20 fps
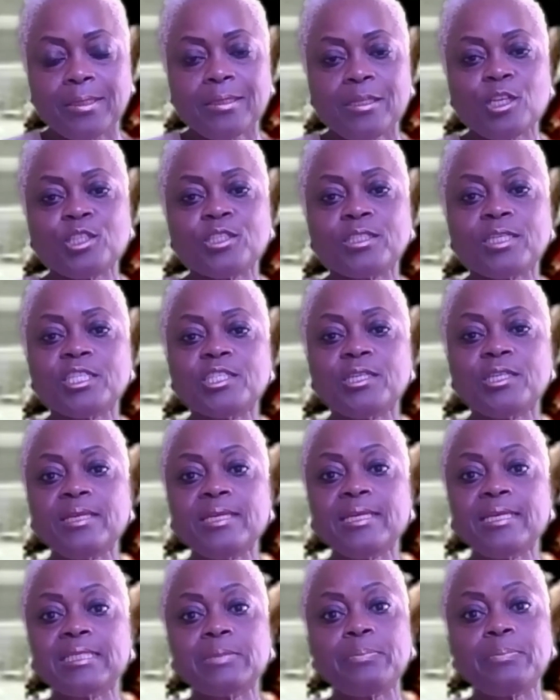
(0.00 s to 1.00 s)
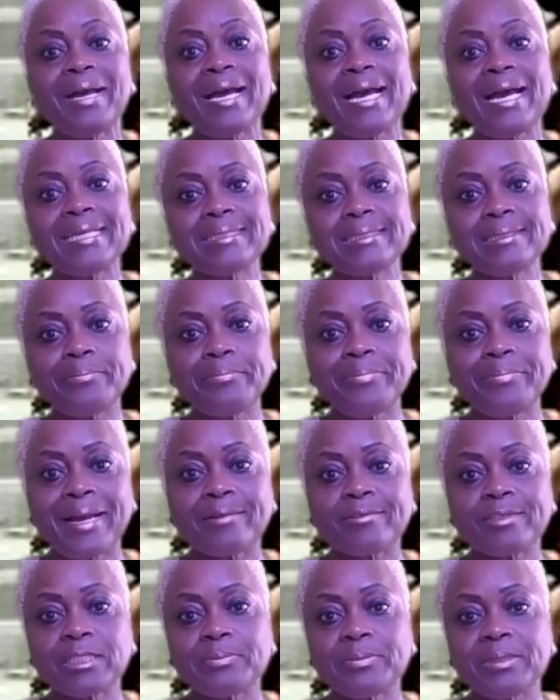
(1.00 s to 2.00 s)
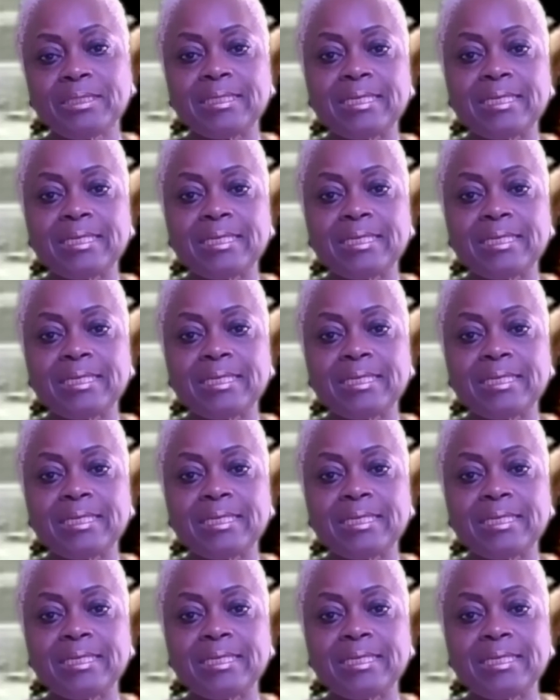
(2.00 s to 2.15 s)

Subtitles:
There's such a thing as past embarrassment.